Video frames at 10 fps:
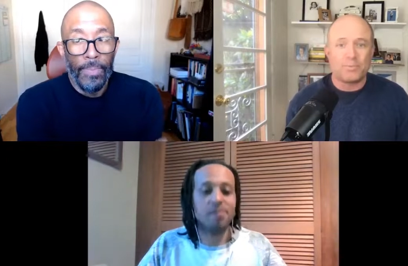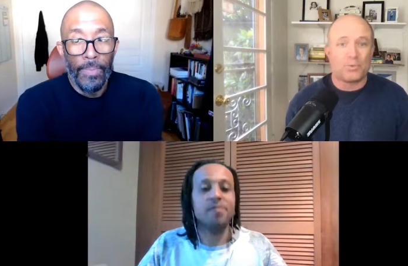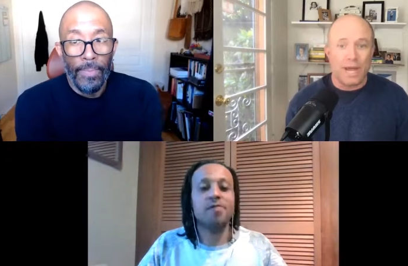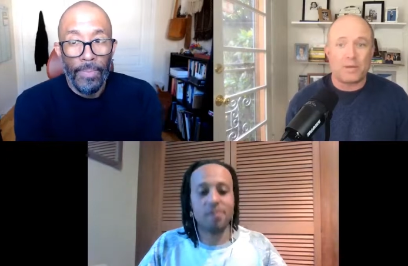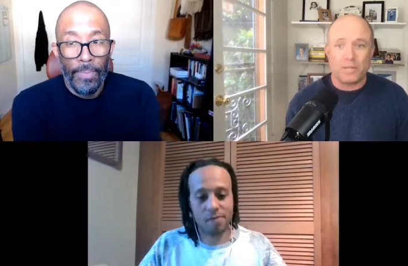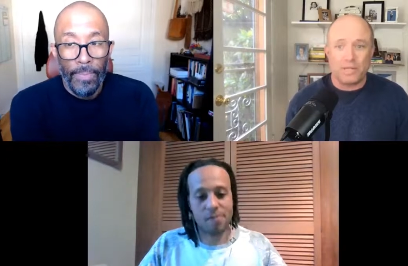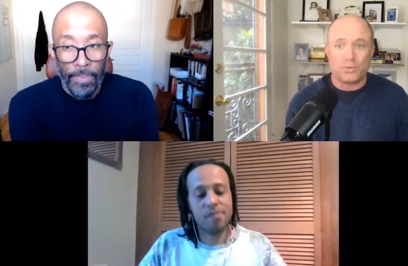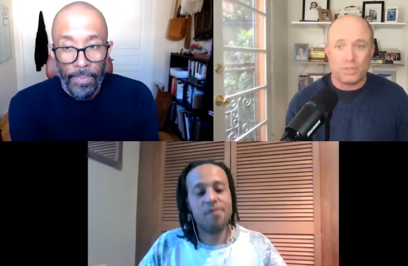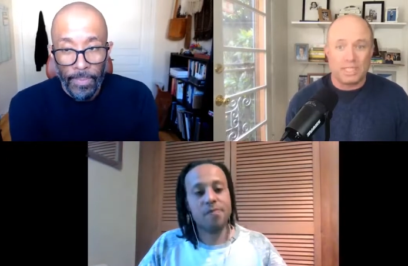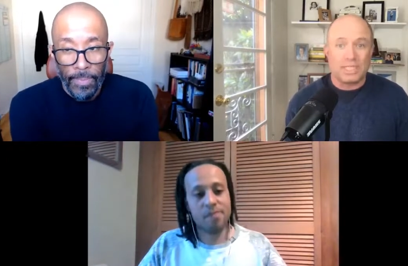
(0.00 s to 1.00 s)
Speaker 1: like, people around me,
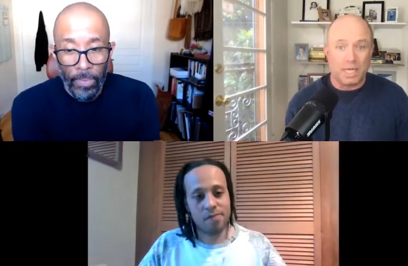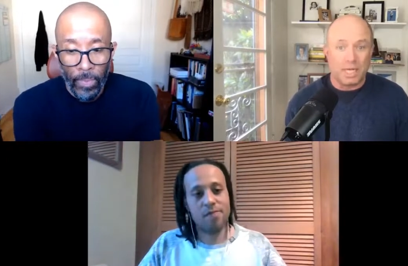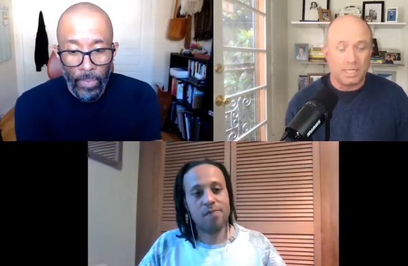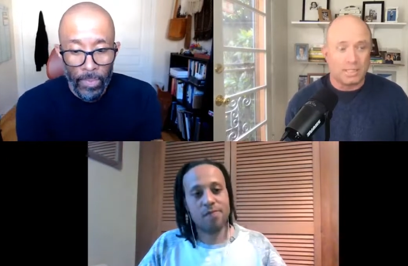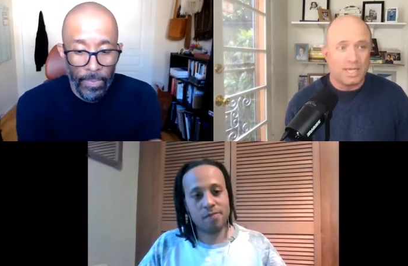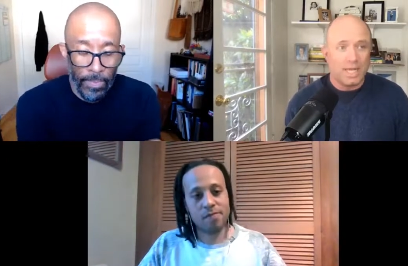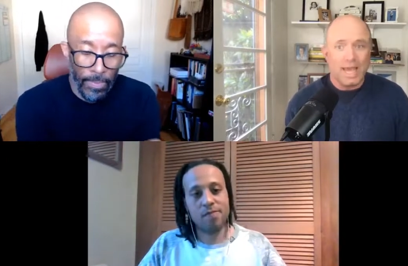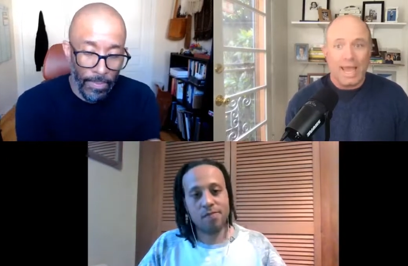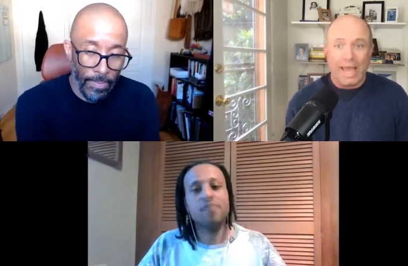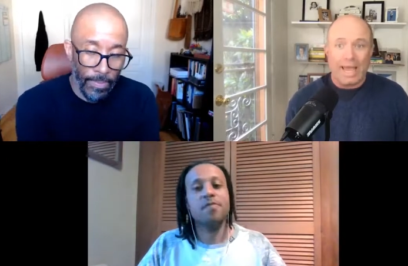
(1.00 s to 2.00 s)
and it really does
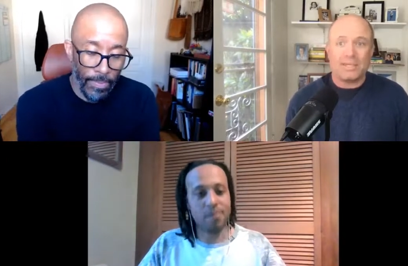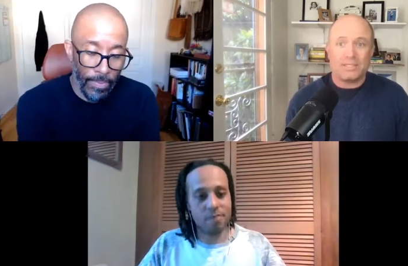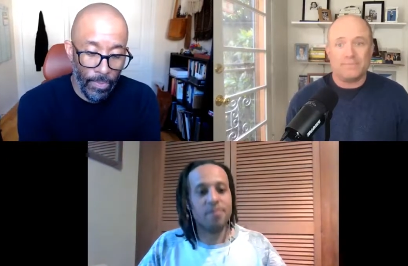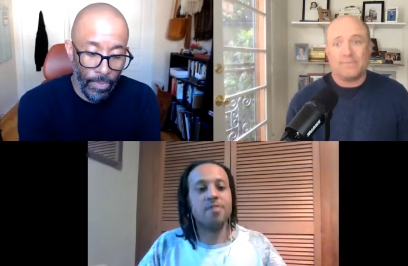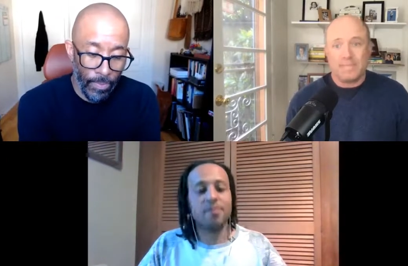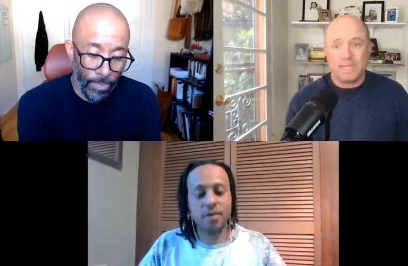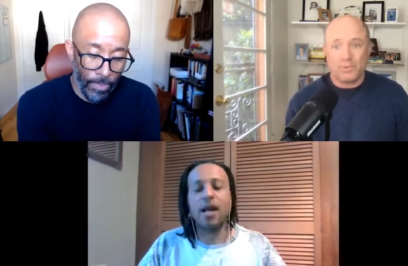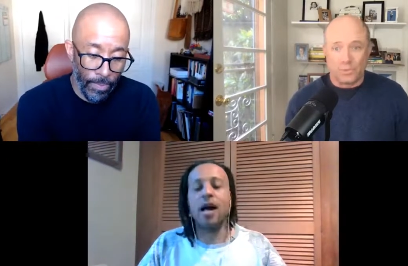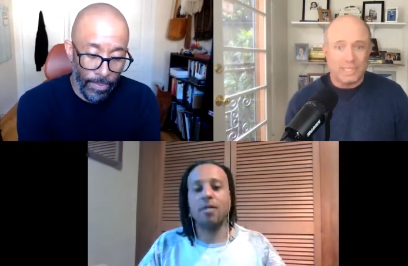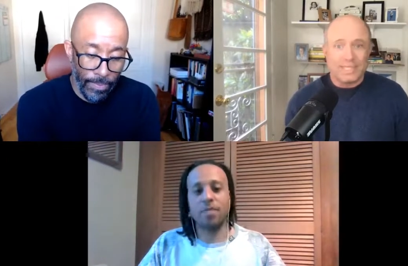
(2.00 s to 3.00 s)
and
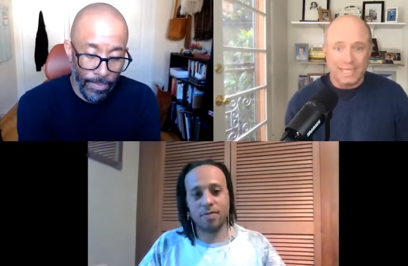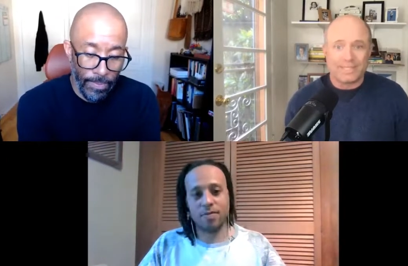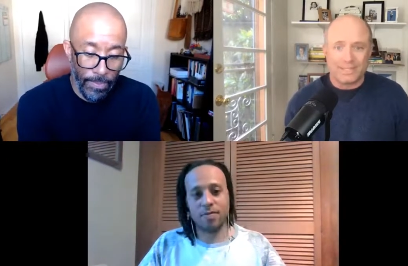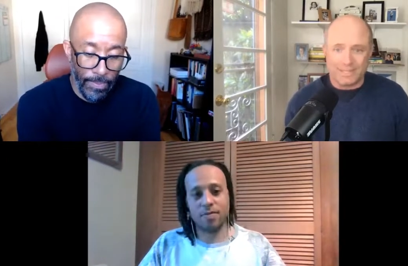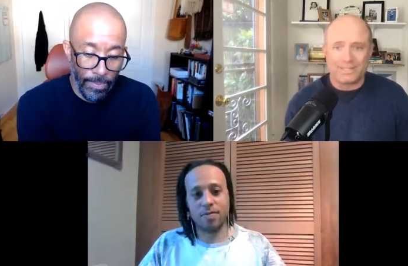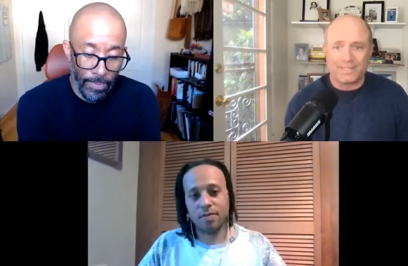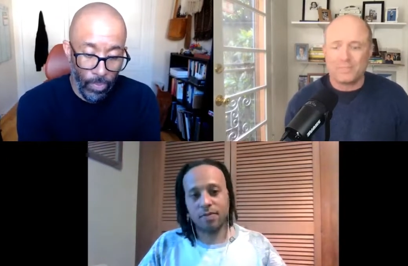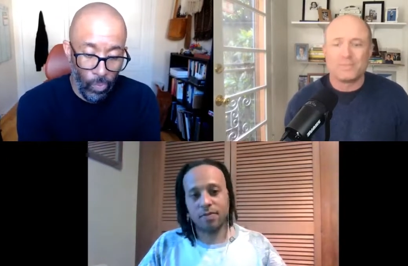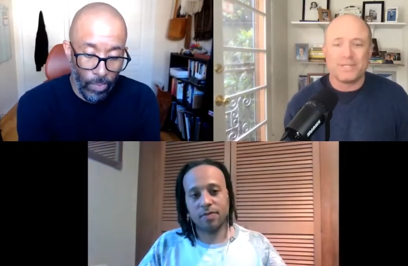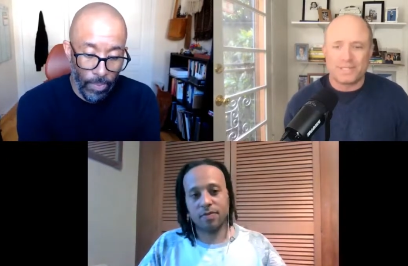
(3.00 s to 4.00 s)
yeah. it really doesn't in
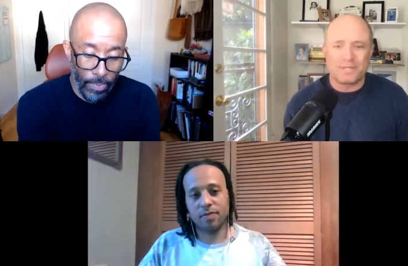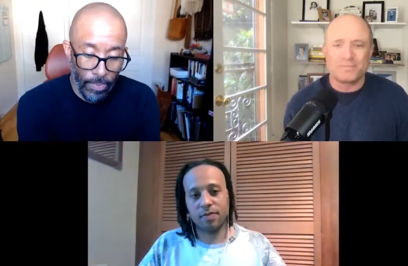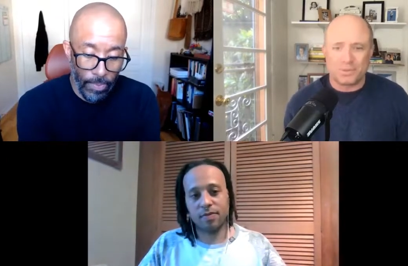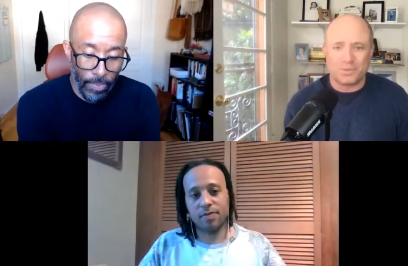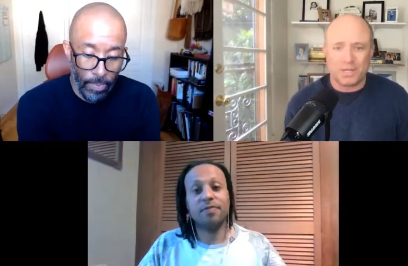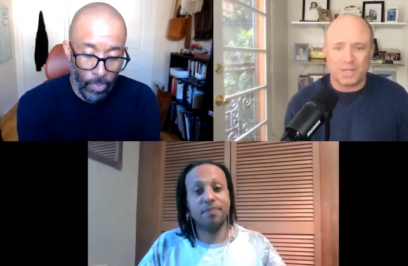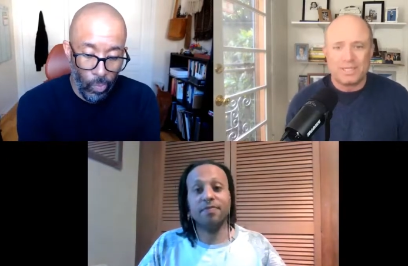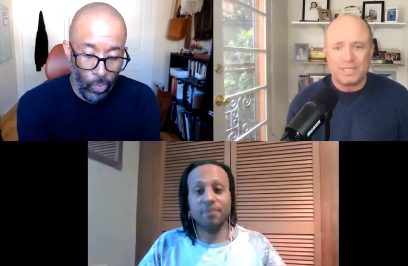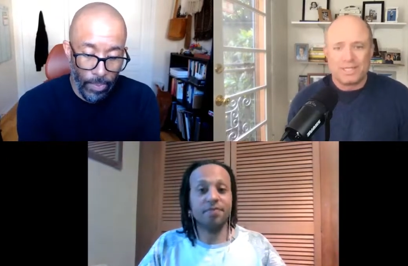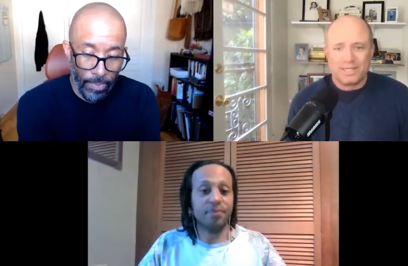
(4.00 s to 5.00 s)
some in some sort of
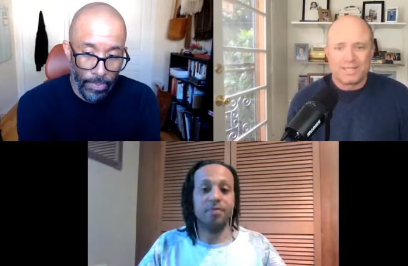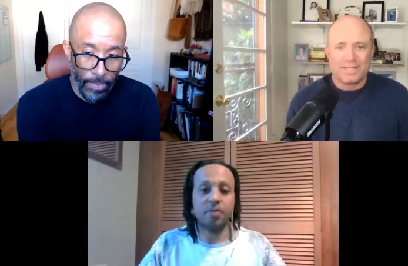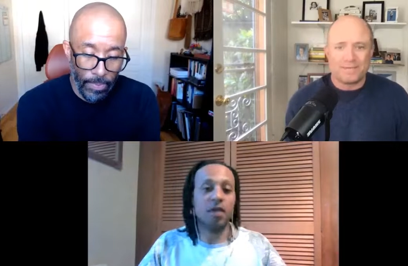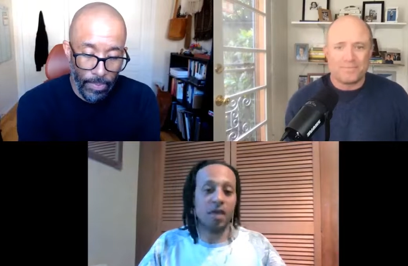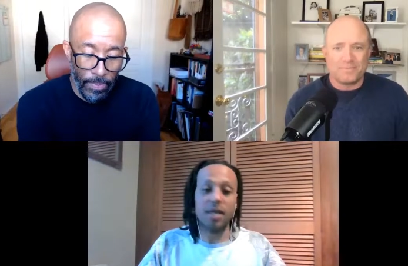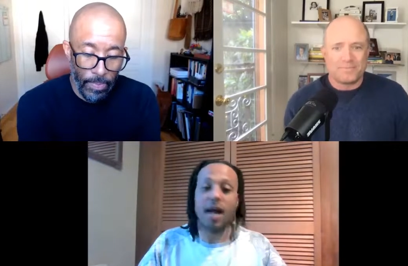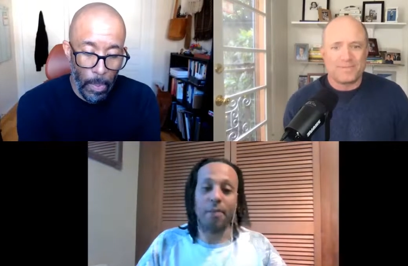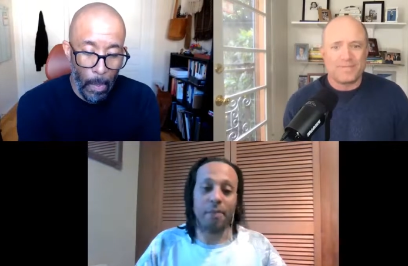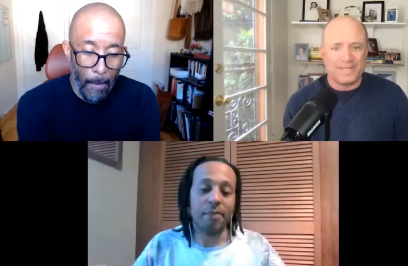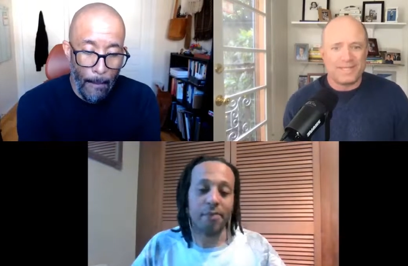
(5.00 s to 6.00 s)
way. Um,
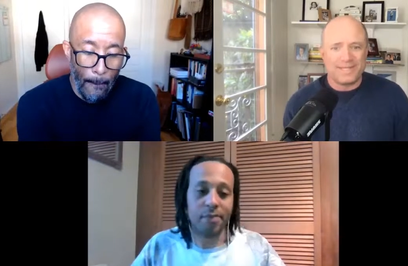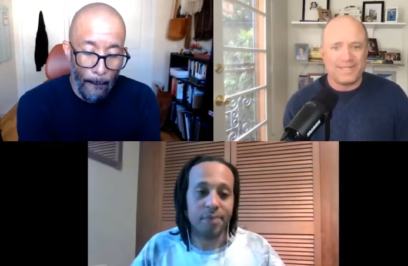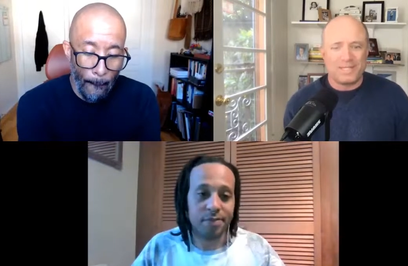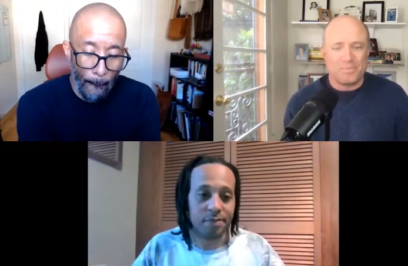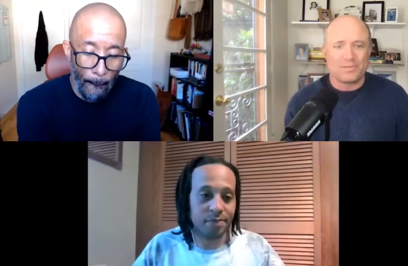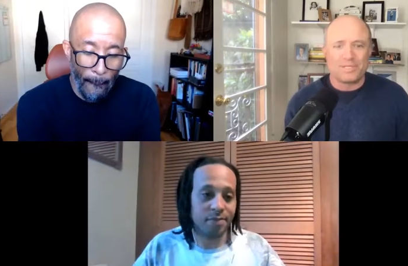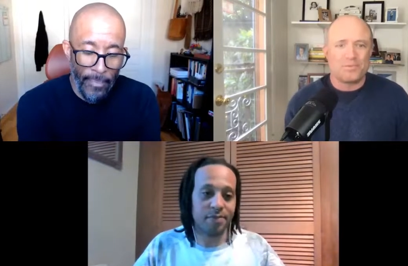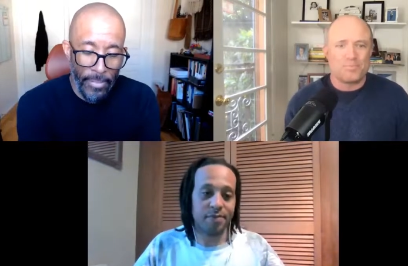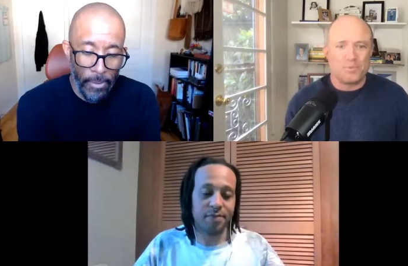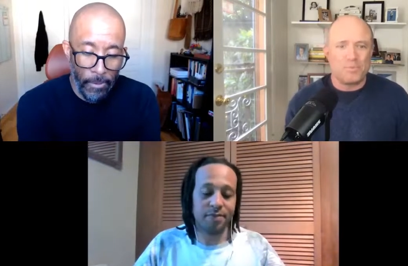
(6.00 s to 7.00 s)
yeah, and, and to be able
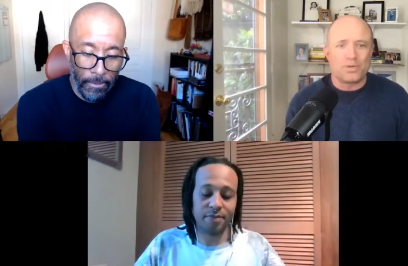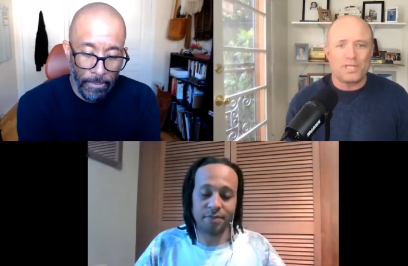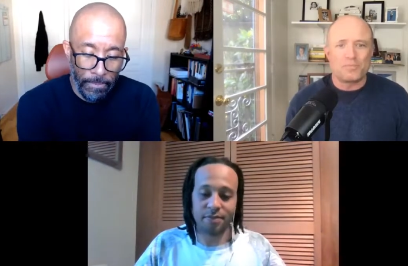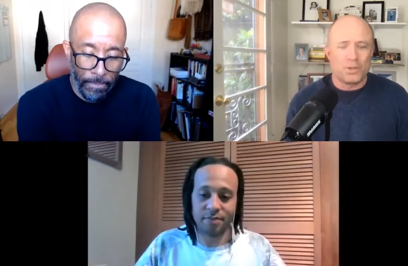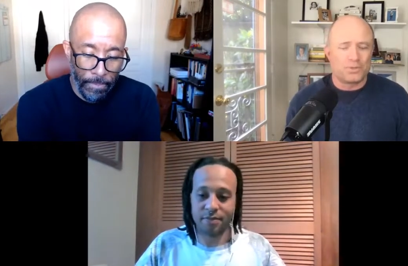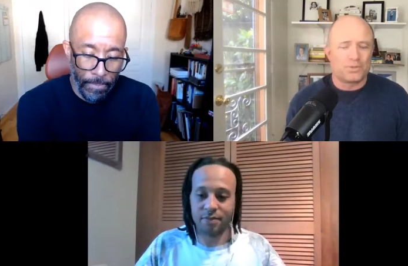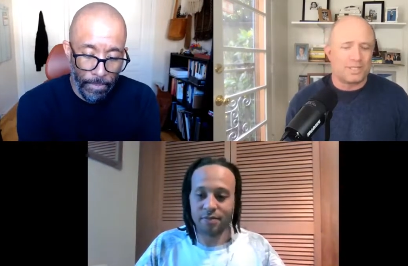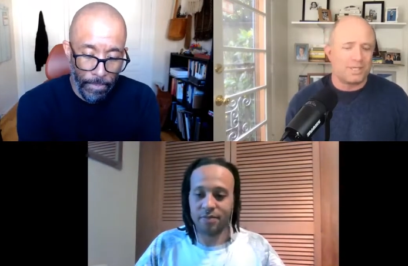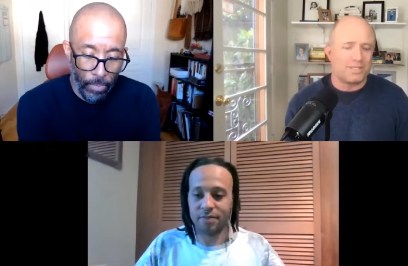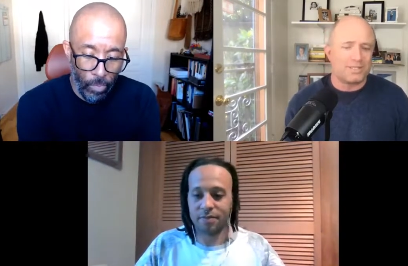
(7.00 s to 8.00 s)
to embrace both
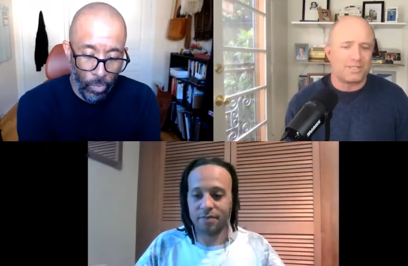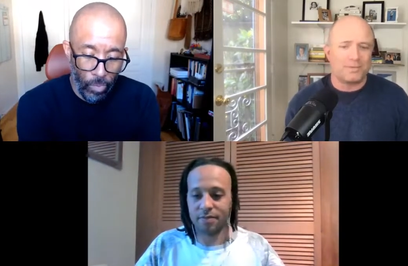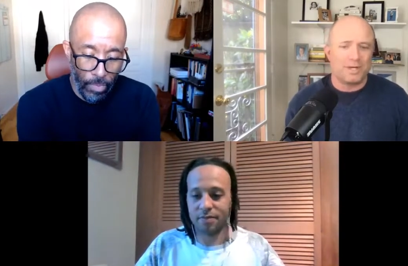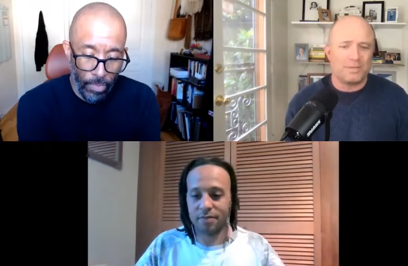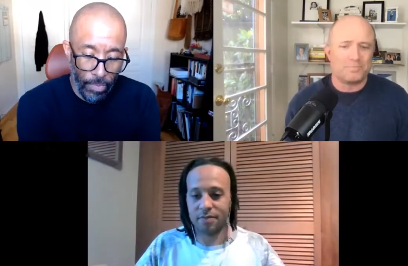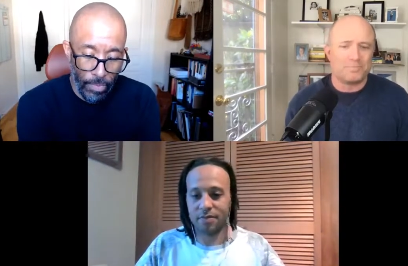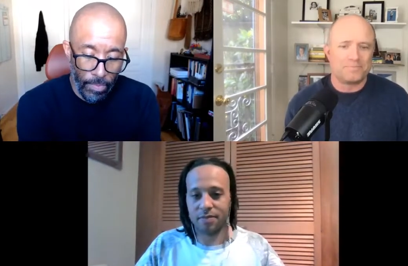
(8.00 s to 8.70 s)
those sides is great.